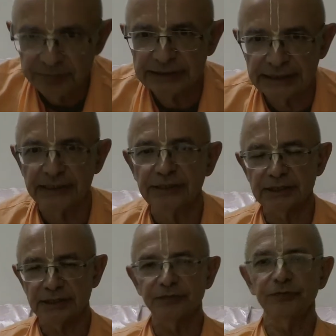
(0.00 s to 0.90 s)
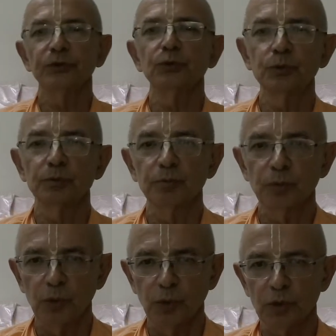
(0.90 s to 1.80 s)
me say just a few
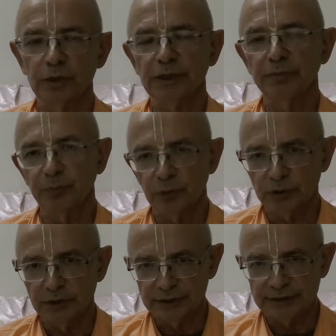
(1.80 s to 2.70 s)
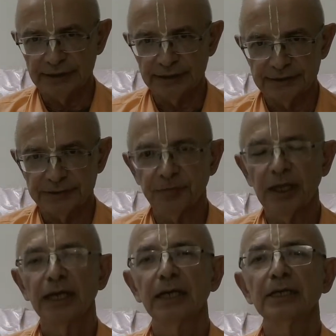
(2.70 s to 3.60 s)
more important things.
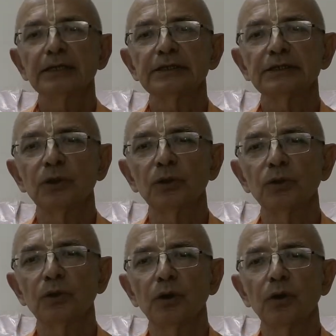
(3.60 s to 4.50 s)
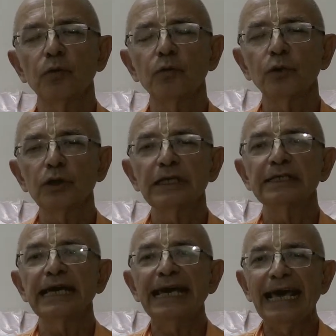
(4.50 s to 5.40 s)
So, what are
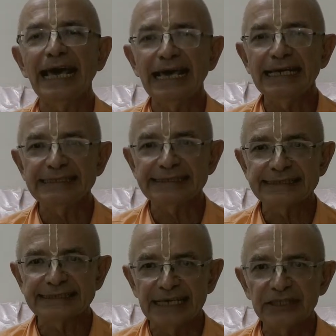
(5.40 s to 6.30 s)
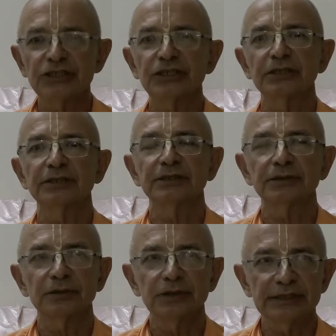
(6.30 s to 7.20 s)
the essential
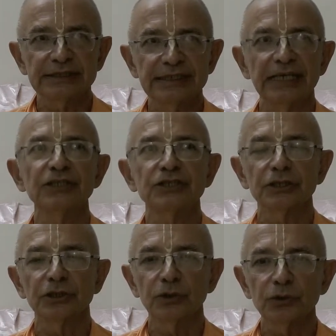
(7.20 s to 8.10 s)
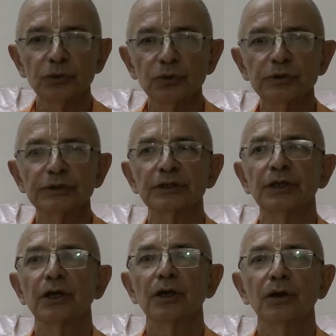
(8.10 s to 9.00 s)
rules
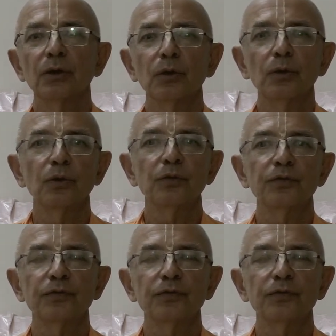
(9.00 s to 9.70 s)
of